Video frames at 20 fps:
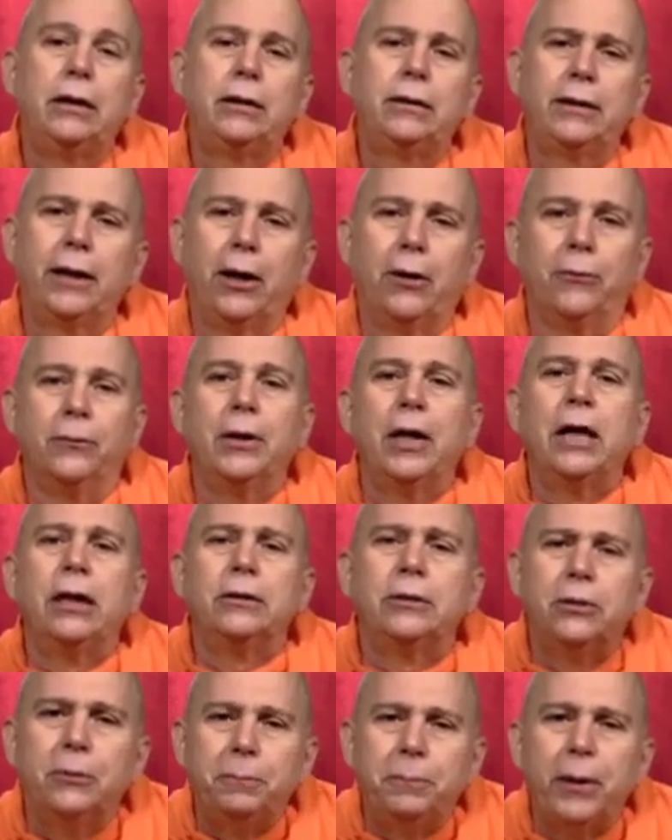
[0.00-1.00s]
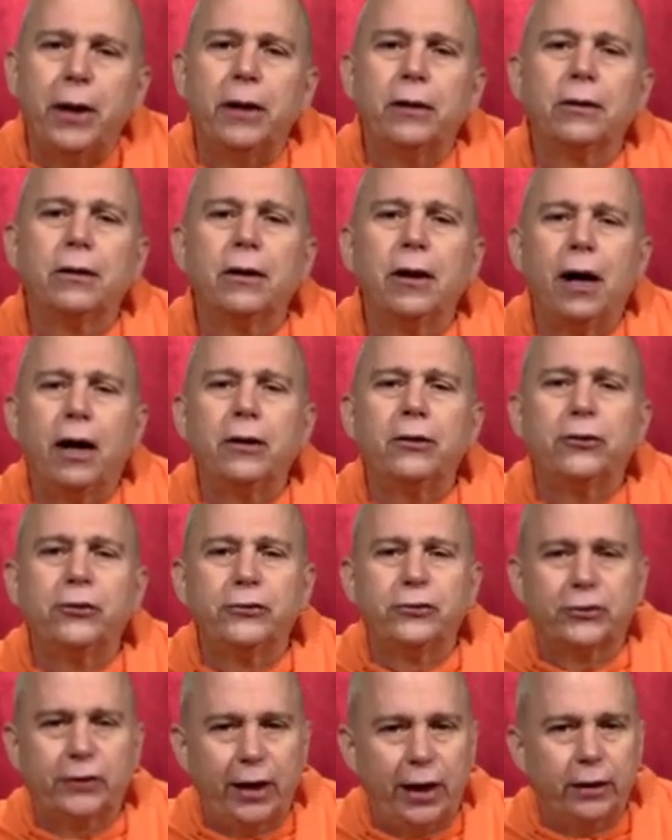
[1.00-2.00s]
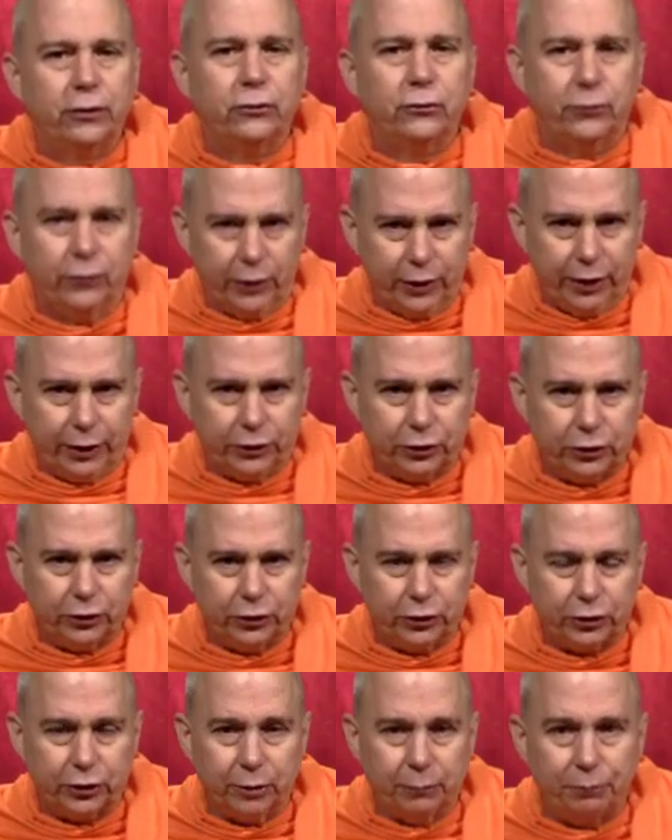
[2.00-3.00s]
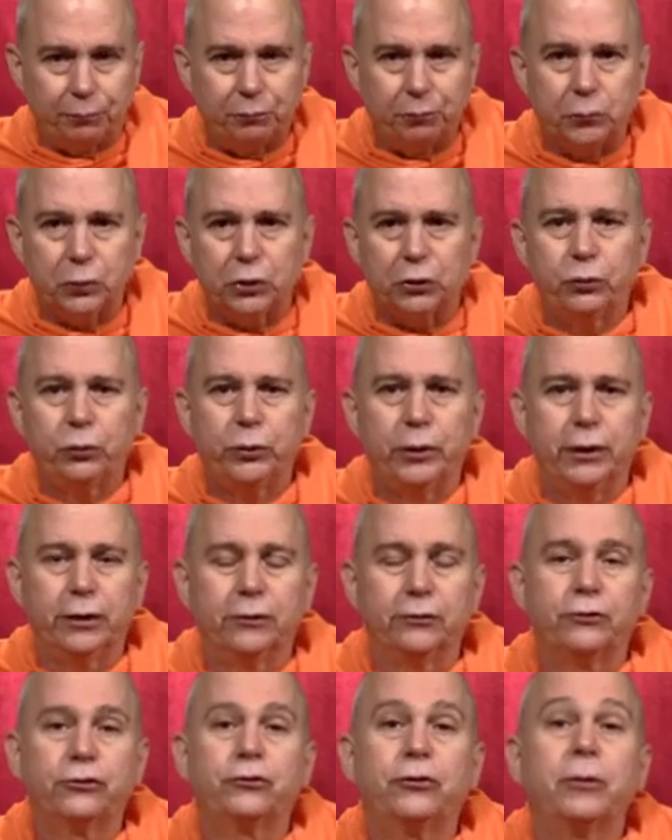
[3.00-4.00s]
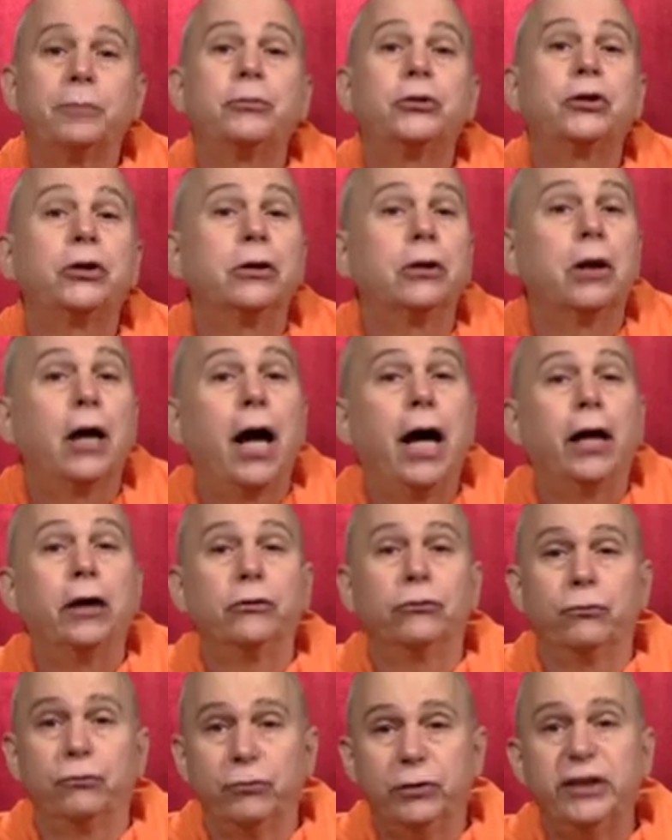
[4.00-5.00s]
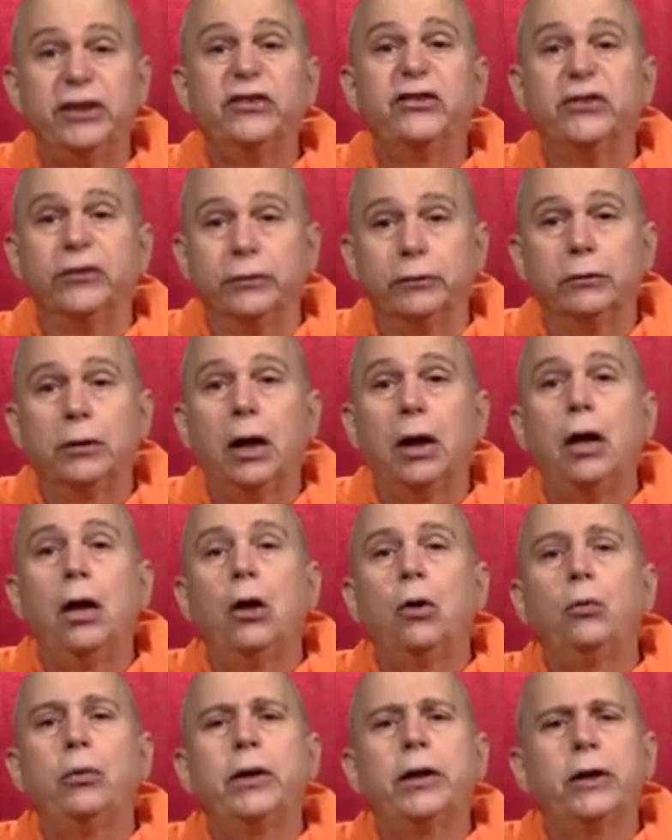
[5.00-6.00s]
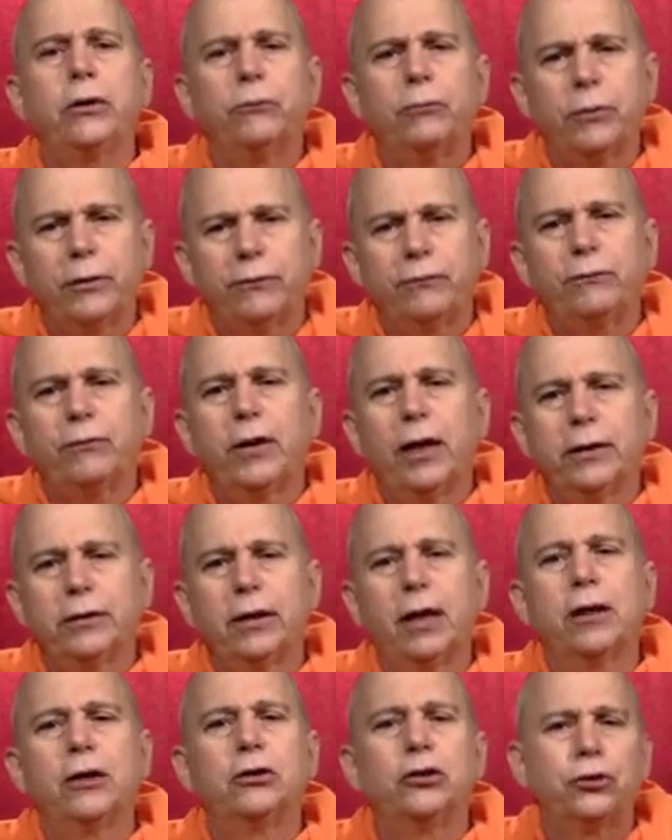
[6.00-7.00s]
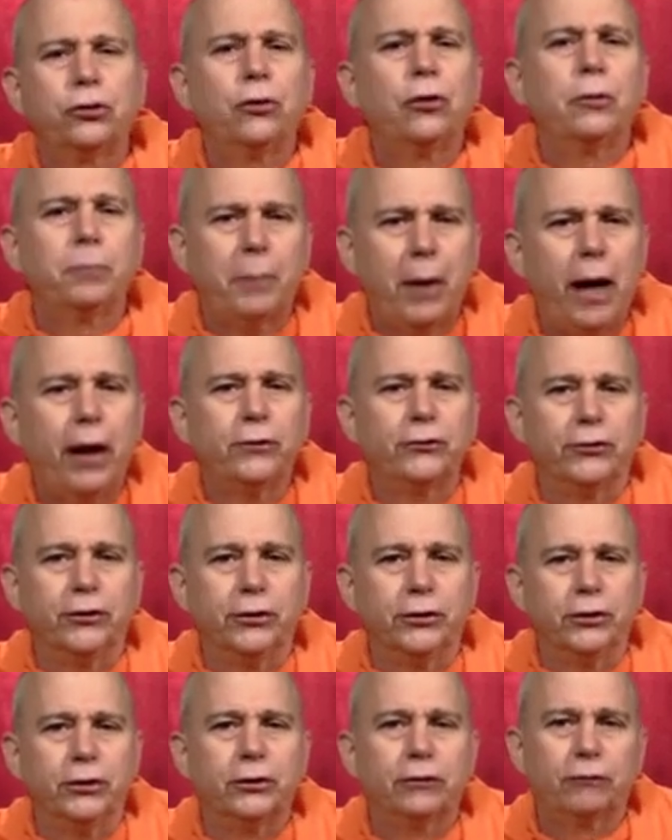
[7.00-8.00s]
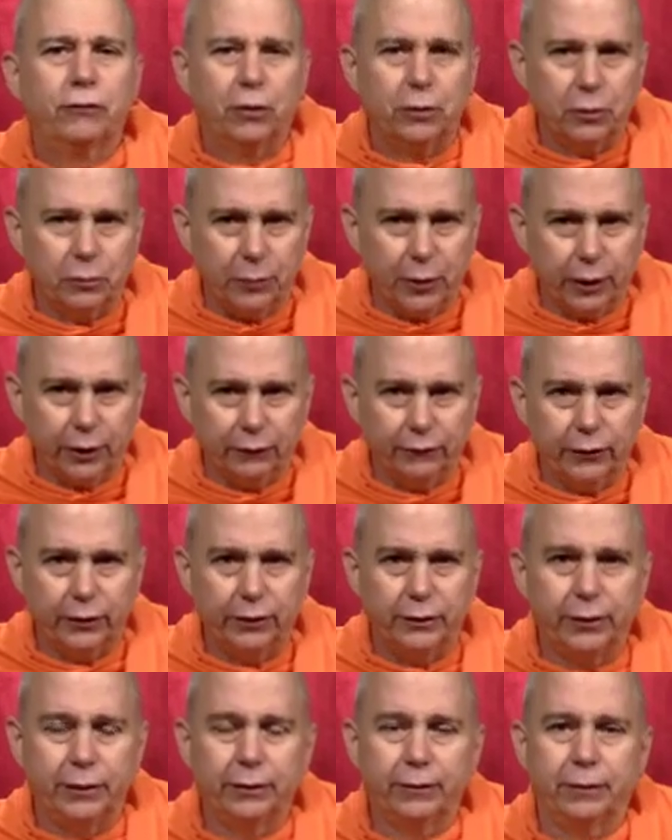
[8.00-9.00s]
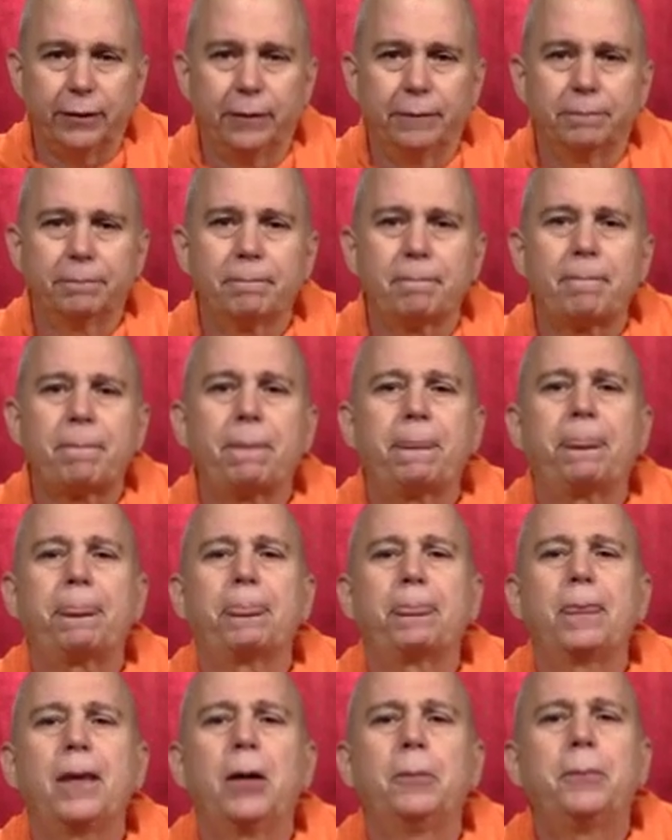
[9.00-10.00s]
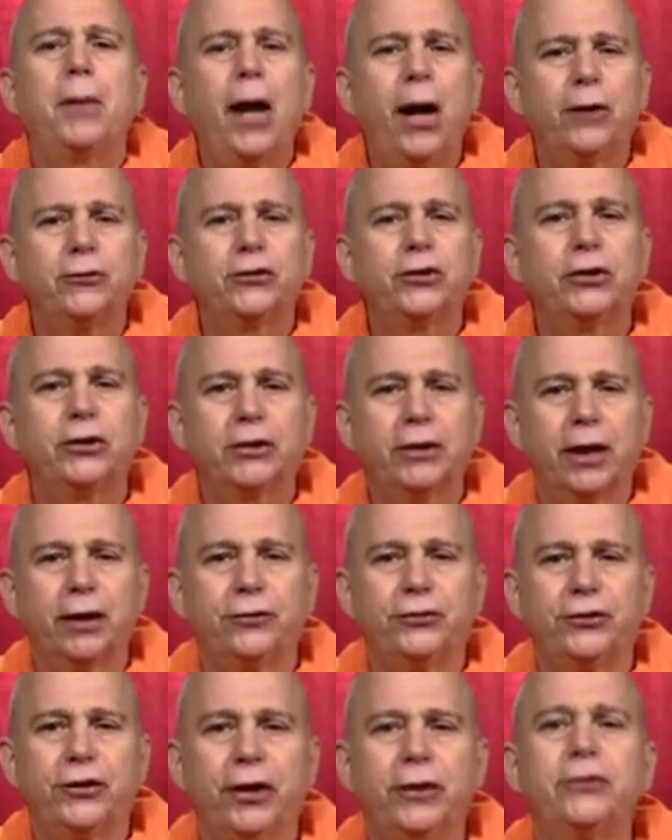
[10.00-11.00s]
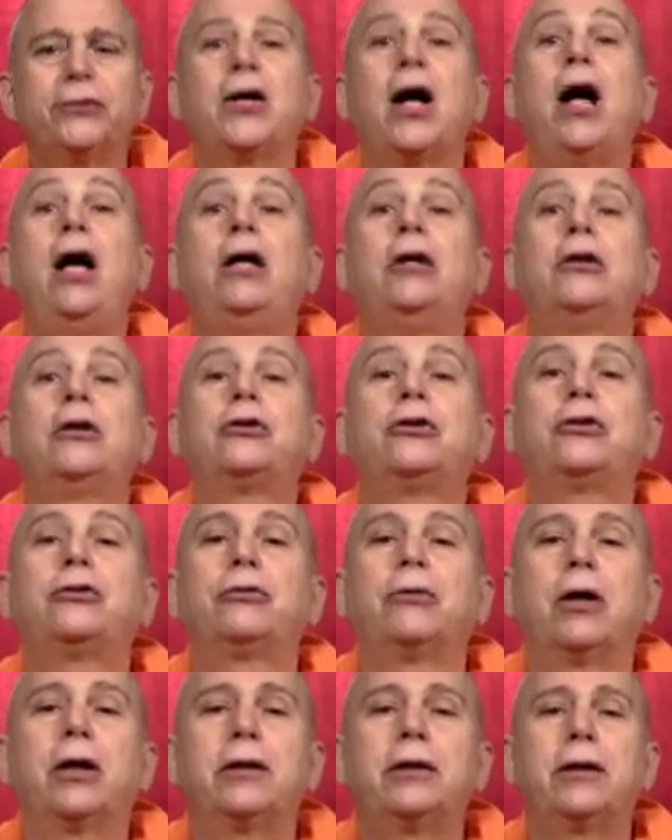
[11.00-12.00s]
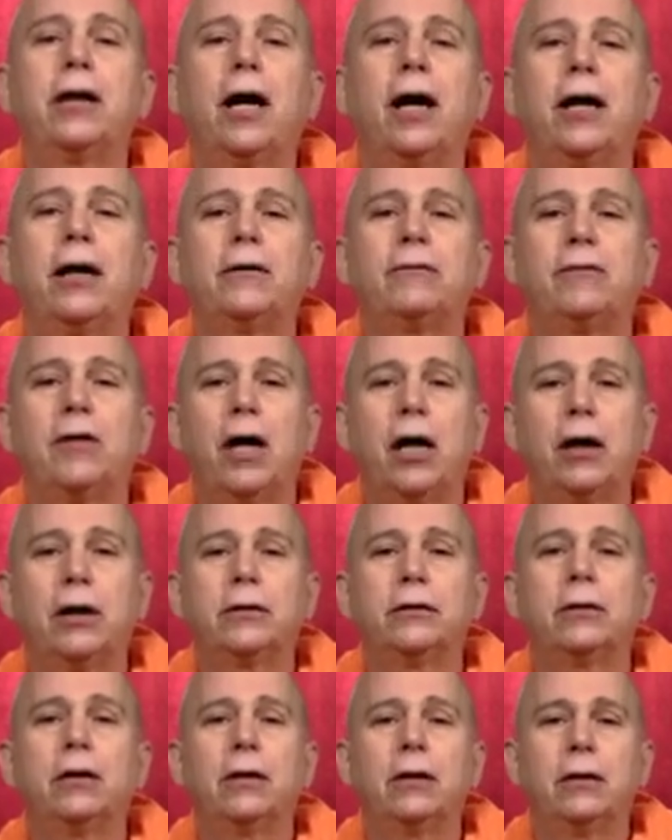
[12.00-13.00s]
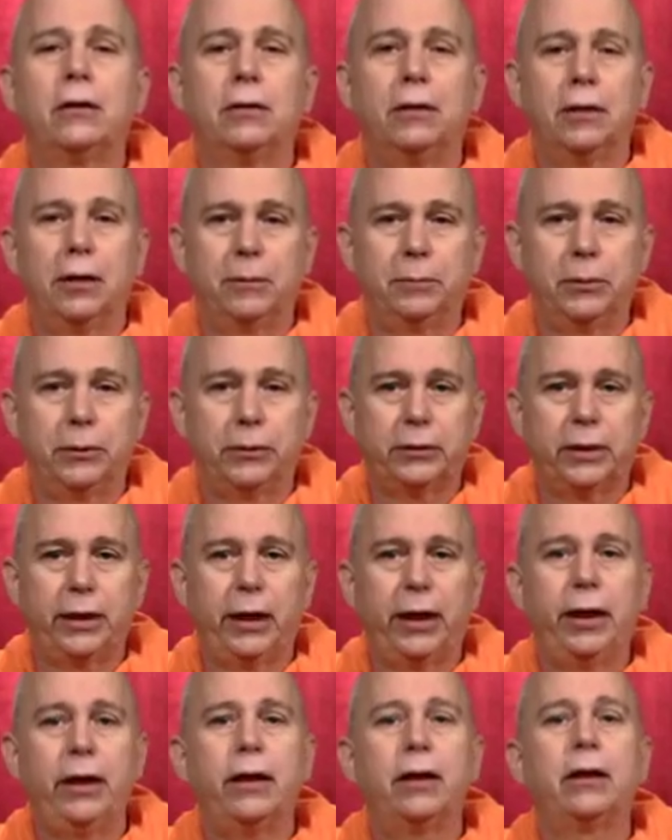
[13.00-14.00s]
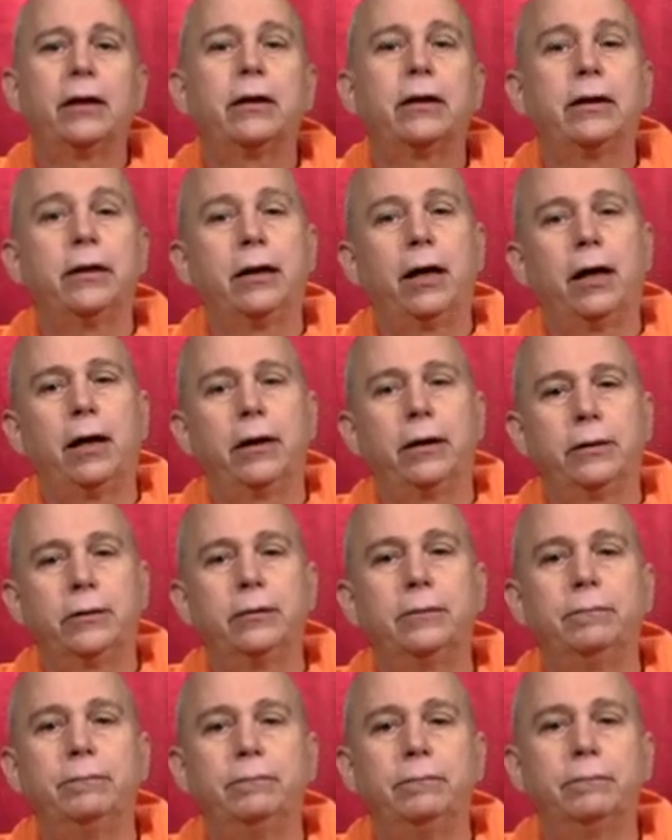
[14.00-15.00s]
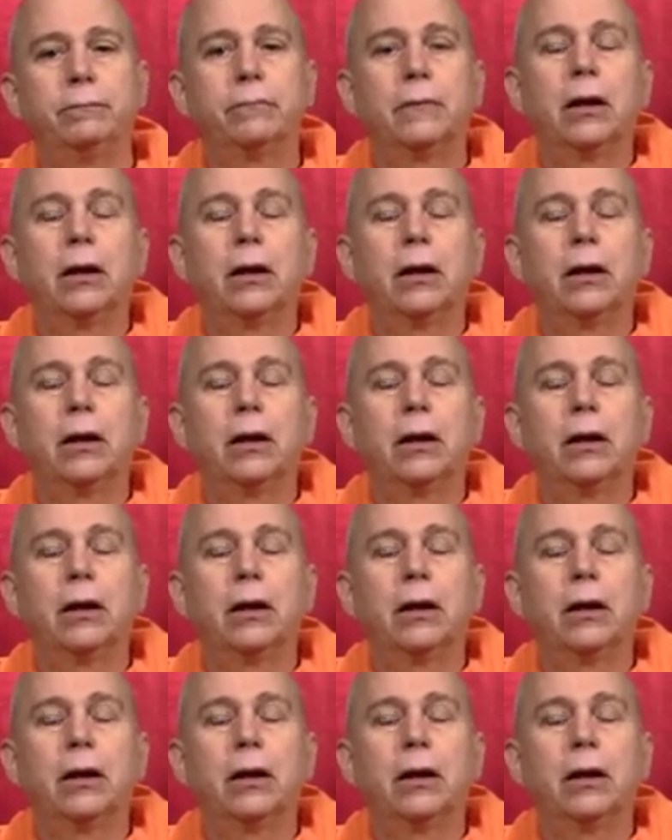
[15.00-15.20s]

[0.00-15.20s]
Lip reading: Now, to better understand the relationship between scripture and reason, we can reflect on a short passage from the Bhagavad Gita. A passage that says, Shraddhavan labhate jnanam.